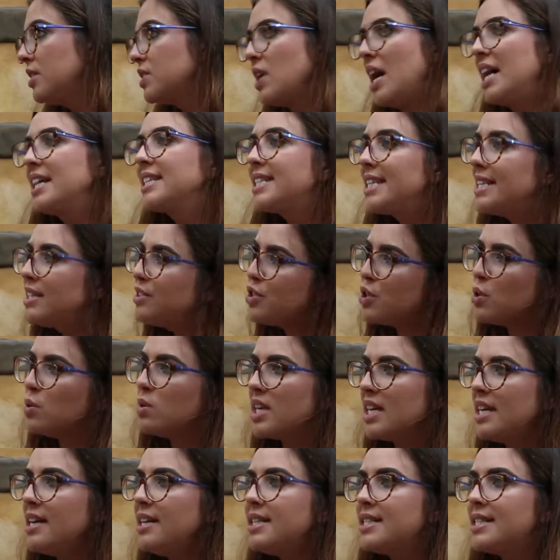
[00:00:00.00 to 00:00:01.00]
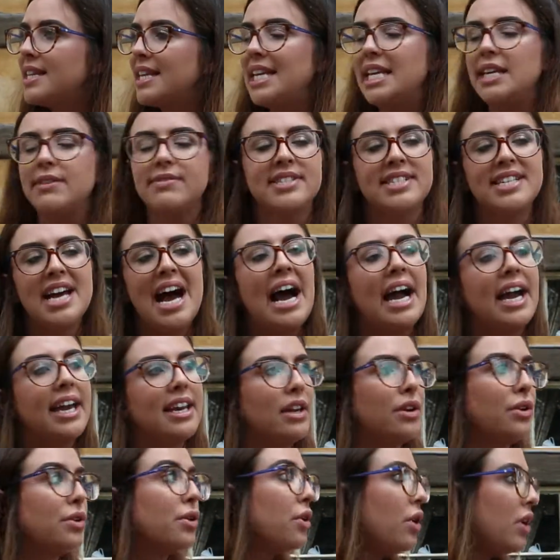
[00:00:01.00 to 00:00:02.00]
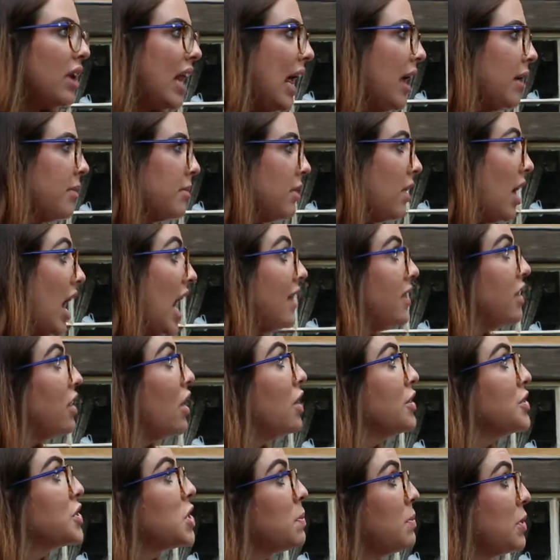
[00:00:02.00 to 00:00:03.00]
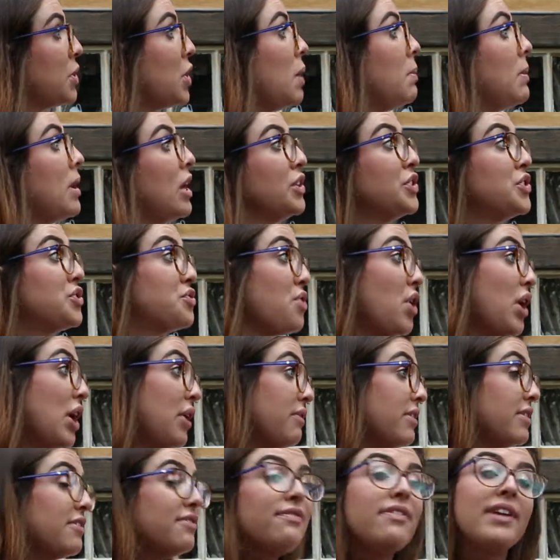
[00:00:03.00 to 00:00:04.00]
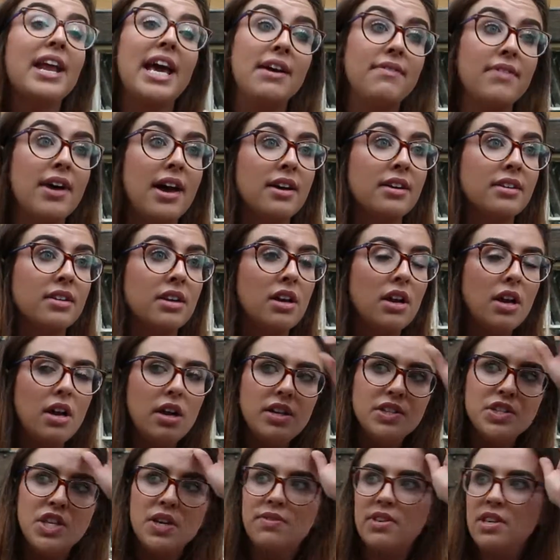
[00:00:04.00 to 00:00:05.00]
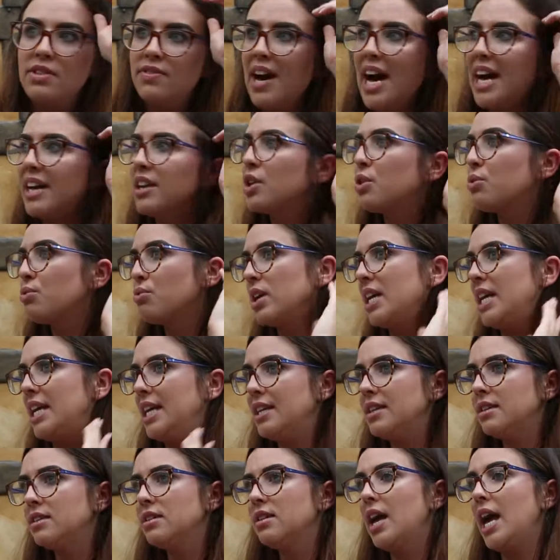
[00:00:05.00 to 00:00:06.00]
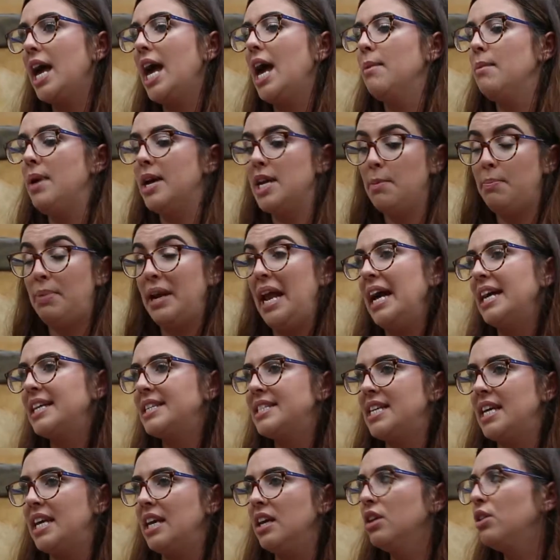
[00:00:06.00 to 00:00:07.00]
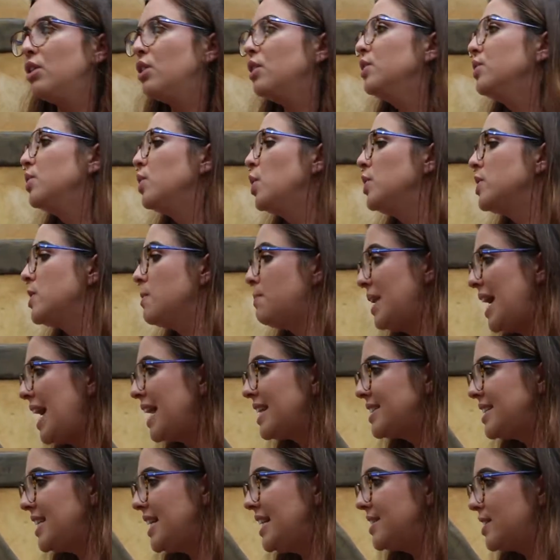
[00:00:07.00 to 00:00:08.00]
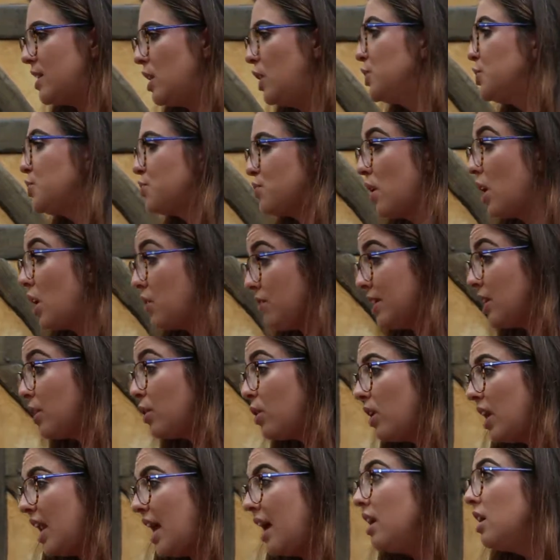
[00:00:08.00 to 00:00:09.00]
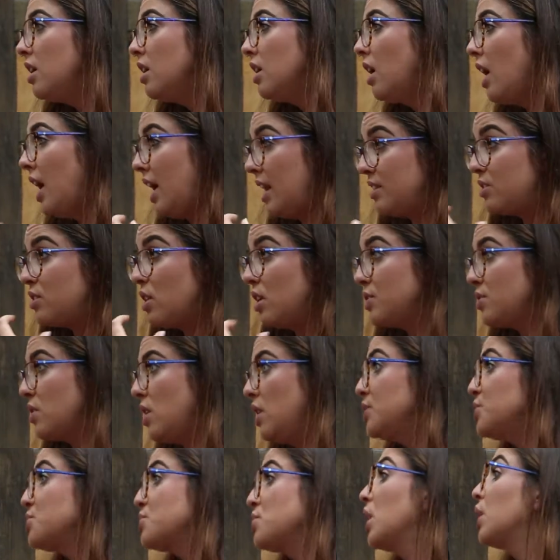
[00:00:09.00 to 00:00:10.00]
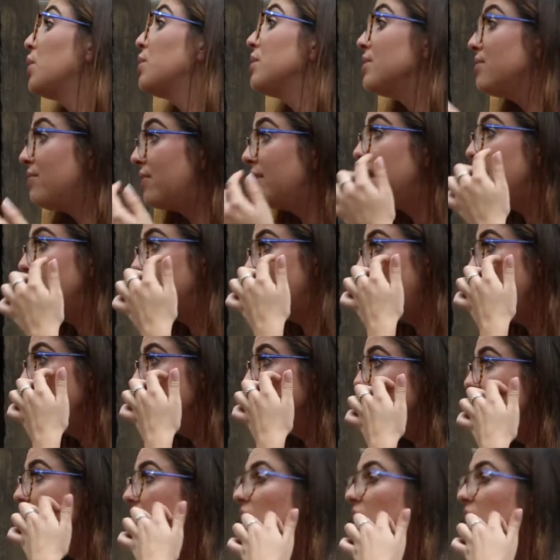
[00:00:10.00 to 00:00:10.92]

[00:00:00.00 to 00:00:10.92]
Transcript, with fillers: So as they do this, the leaves darken in colour and they also become a lot stronger in flavour. So if you've had a green um, and a black tea, you'll note the black tea is a lot stronger in colour and it's also a lot stronger in flavour.